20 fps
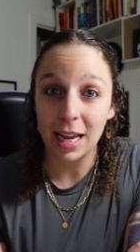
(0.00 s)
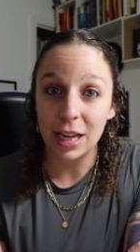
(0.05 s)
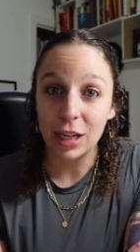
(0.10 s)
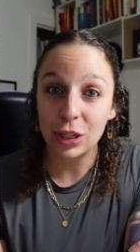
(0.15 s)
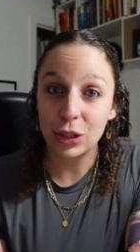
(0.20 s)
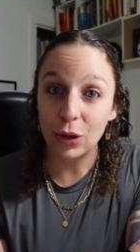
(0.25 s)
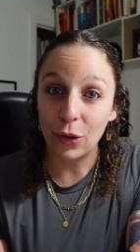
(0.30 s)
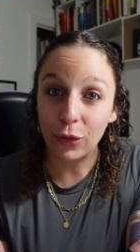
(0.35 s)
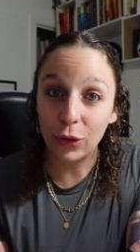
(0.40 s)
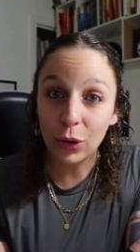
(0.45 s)

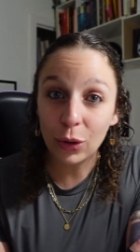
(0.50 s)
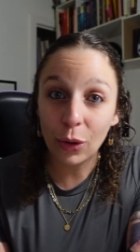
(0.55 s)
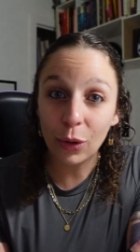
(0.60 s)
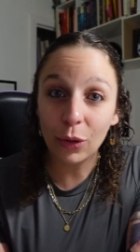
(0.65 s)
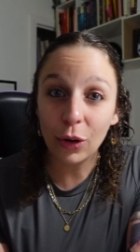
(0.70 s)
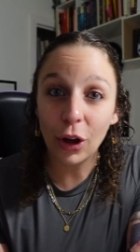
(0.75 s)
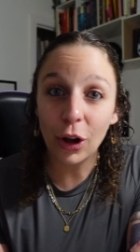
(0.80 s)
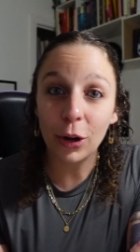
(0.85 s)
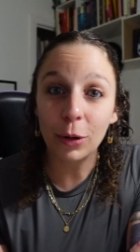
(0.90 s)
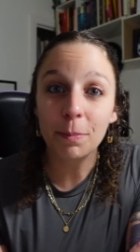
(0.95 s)
So if you don't
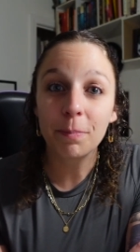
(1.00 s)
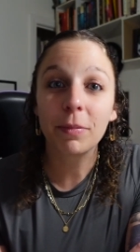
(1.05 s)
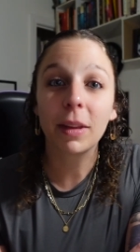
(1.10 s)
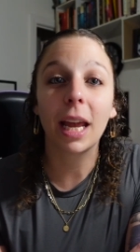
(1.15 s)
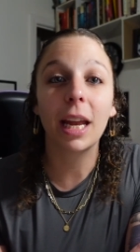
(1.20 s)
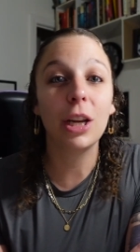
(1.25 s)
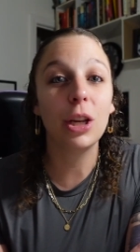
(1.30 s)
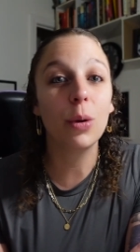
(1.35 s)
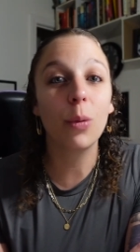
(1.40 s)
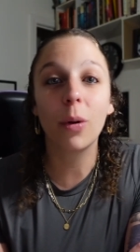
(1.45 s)
know
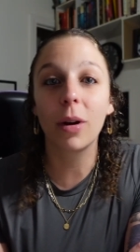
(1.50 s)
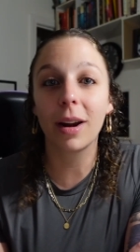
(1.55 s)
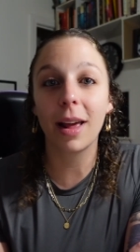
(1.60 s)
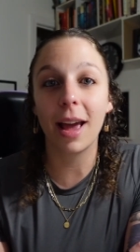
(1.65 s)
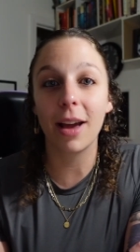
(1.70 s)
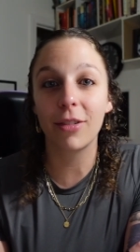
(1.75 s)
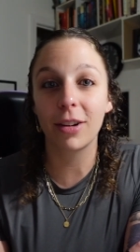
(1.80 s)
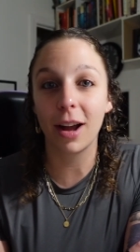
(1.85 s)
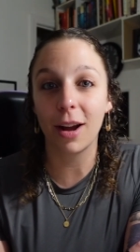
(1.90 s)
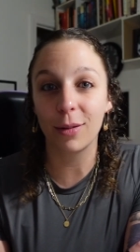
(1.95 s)
and you want to
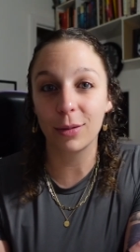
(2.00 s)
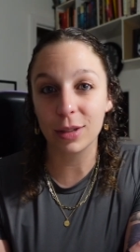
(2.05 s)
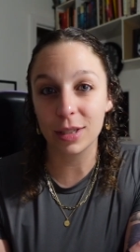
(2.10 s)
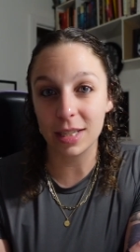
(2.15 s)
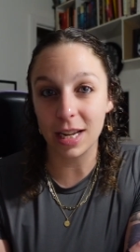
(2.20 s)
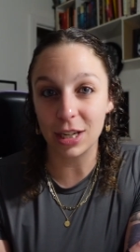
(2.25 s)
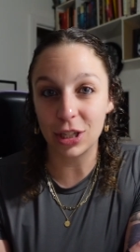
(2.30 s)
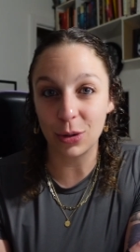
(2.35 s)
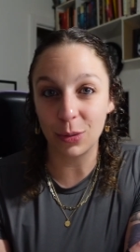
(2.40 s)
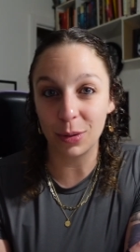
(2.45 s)
have a
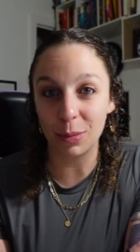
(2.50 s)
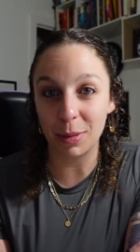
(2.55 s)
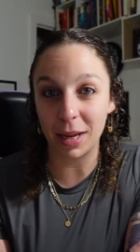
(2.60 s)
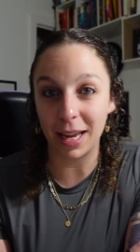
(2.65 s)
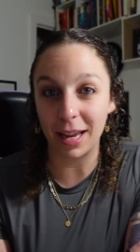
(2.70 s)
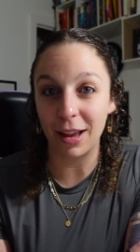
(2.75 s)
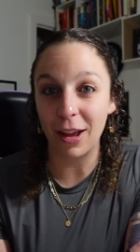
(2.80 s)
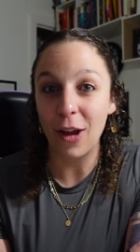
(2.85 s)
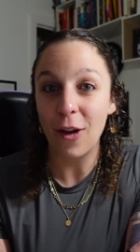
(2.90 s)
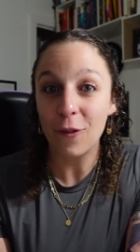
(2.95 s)
conversation with
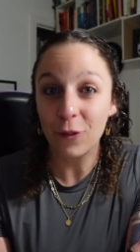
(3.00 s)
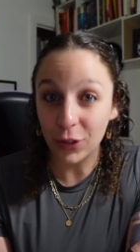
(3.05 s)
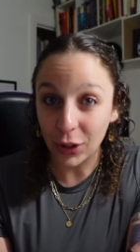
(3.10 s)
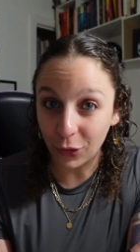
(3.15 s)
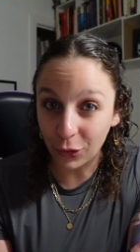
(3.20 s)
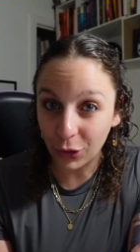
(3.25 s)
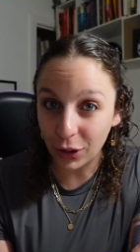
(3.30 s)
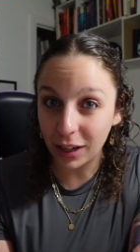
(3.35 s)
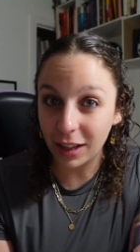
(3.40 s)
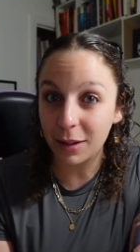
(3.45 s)
me, feel
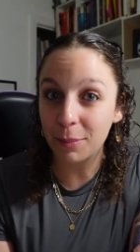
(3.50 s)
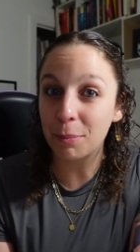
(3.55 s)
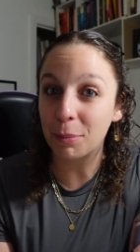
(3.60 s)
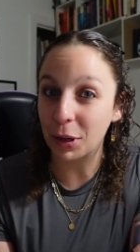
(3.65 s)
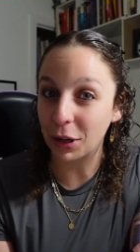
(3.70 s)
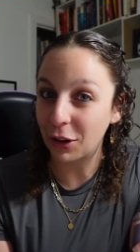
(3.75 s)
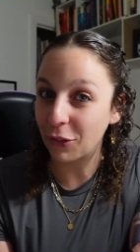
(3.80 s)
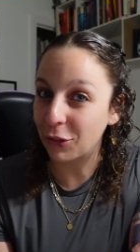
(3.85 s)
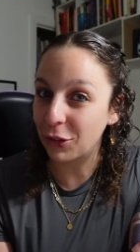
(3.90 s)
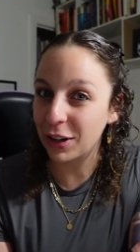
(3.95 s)
free to
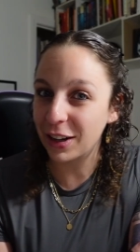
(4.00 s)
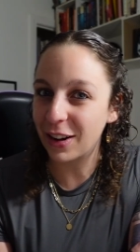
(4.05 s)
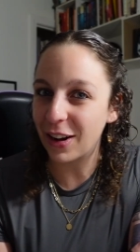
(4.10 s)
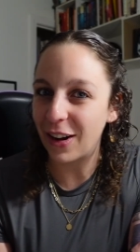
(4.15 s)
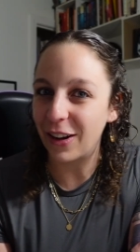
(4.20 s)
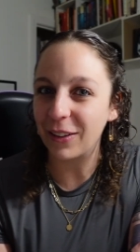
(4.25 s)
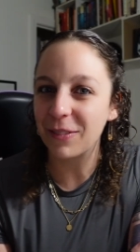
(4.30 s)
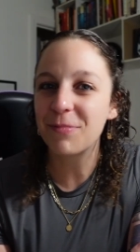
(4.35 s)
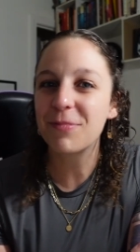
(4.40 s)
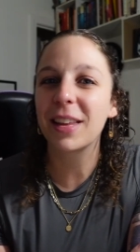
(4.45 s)
book a free
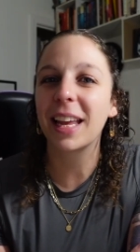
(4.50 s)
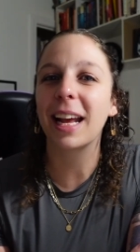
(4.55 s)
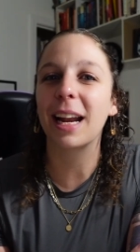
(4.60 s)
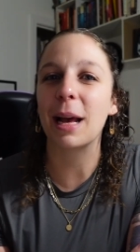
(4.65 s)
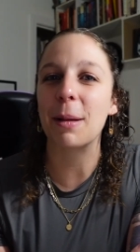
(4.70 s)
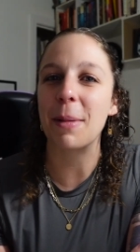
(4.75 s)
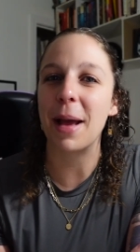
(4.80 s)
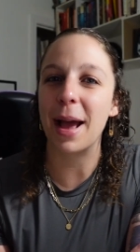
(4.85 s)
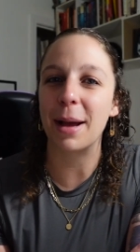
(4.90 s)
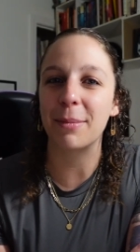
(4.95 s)
call, and
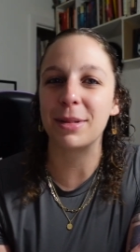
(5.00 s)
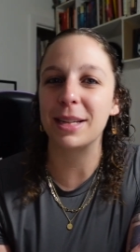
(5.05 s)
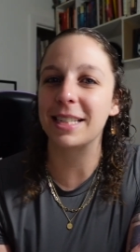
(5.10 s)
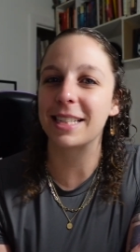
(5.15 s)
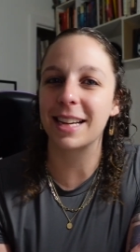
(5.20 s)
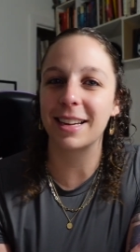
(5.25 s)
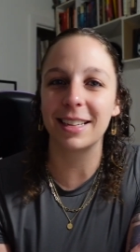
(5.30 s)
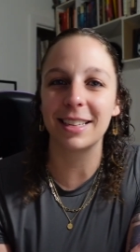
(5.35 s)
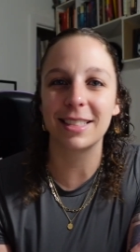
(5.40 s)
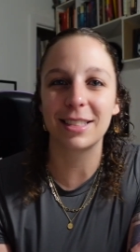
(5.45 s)
I'm happy
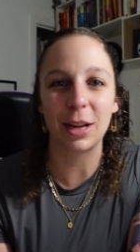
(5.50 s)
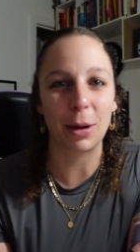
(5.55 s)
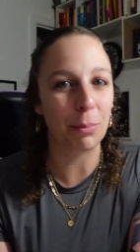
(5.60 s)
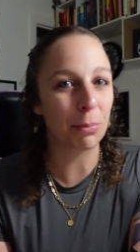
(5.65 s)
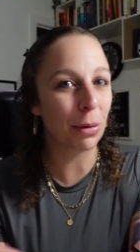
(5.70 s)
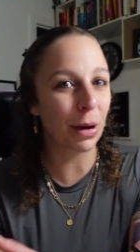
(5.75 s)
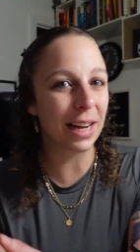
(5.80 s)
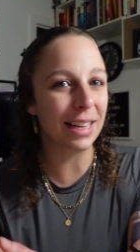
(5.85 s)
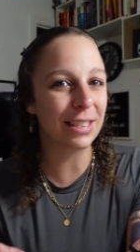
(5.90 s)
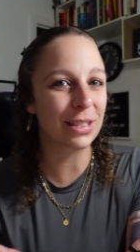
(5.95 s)
to start
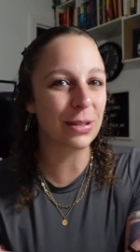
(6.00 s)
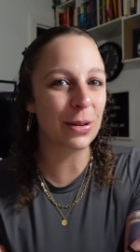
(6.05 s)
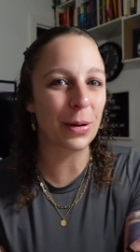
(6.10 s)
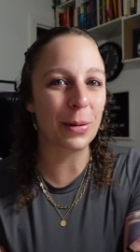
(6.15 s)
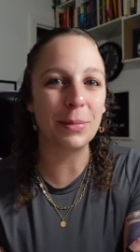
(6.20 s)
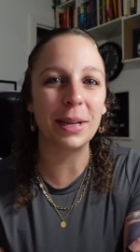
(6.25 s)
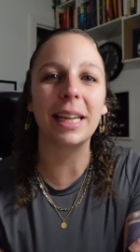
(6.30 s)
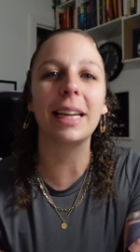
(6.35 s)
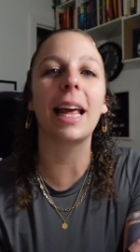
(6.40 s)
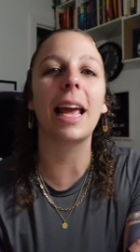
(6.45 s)

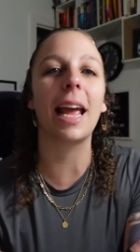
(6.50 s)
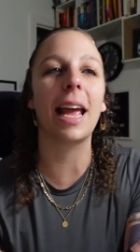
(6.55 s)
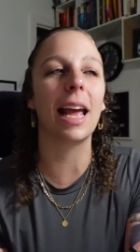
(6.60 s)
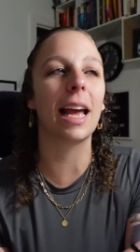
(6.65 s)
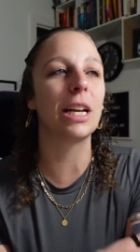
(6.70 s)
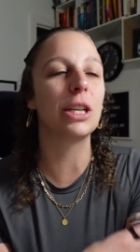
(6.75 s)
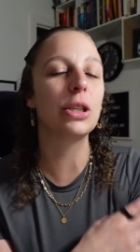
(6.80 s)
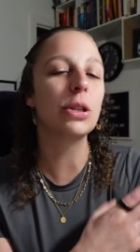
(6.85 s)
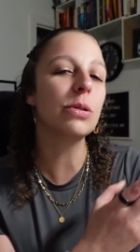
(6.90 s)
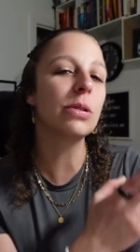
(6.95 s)
brainstorming
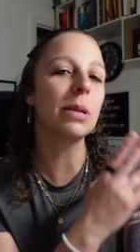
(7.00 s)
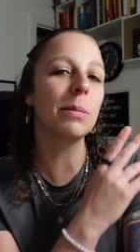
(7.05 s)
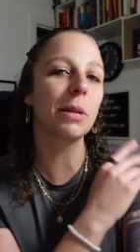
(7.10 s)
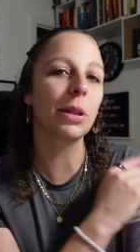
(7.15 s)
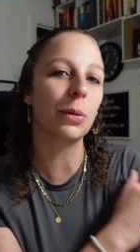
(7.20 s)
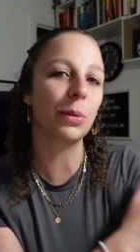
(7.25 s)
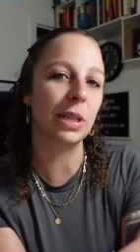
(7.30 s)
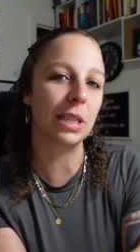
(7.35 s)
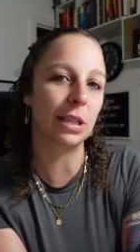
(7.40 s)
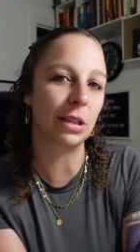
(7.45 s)
and do some of
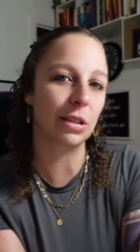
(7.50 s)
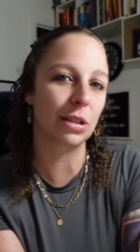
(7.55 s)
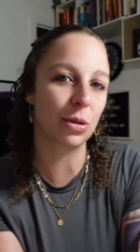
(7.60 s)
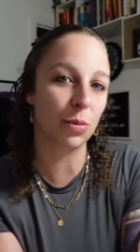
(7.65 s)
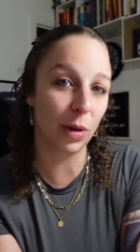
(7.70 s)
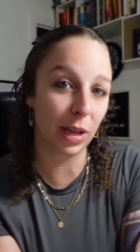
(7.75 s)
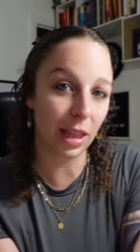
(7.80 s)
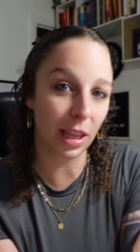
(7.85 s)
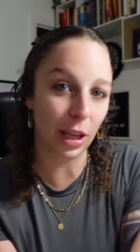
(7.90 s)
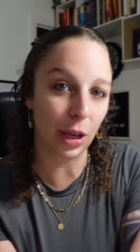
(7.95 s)
the research
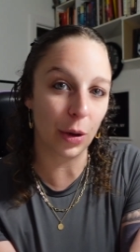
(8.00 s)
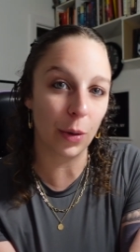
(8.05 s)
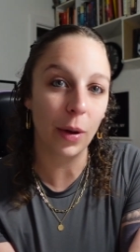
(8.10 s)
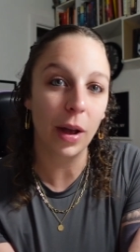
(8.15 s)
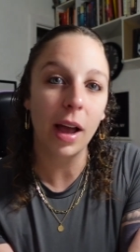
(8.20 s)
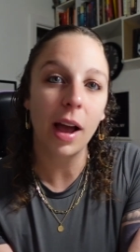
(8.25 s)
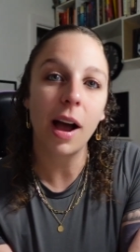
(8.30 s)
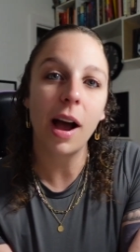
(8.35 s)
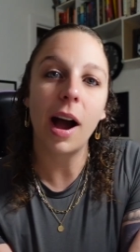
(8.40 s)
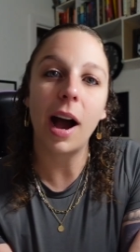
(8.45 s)
with you
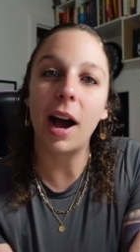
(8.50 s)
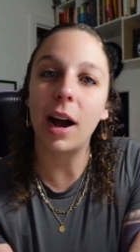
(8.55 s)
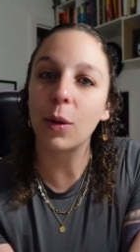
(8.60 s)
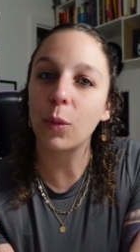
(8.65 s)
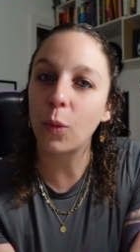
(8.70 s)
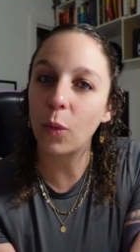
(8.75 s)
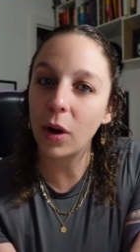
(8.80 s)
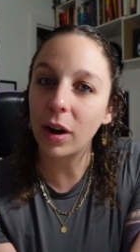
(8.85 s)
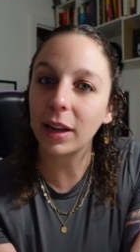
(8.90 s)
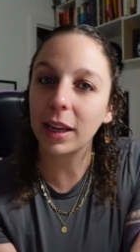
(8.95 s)

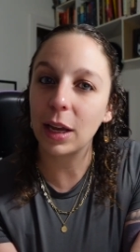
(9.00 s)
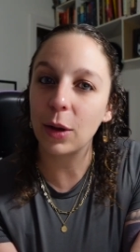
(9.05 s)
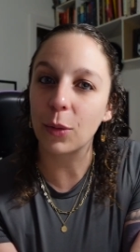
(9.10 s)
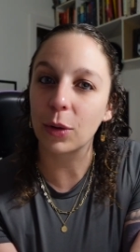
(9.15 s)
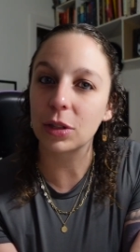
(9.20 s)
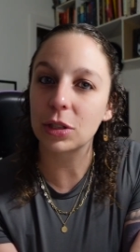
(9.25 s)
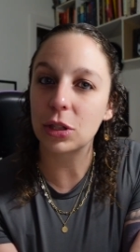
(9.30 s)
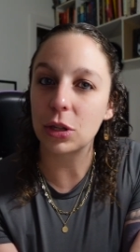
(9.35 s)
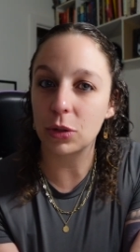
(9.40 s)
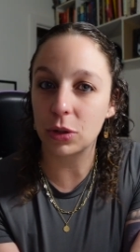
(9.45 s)
on what
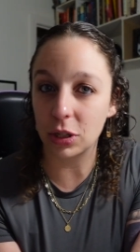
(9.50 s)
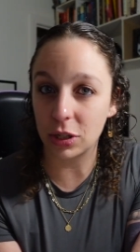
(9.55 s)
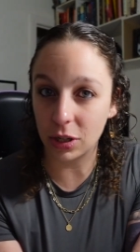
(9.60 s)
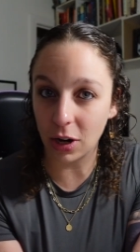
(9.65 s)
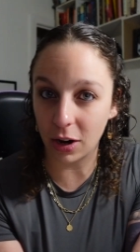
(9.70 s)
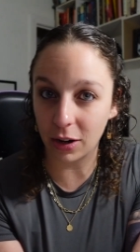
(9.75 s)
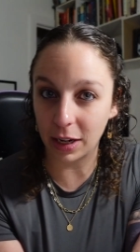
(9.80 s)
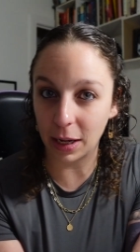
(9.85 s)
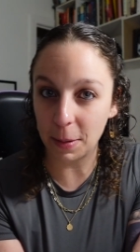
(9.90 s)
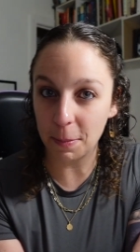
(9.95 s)
keywords you should
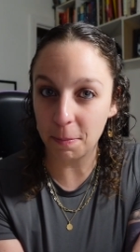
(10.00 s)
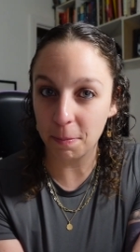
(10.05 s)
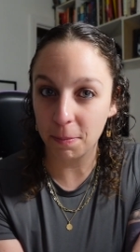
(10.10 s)
target.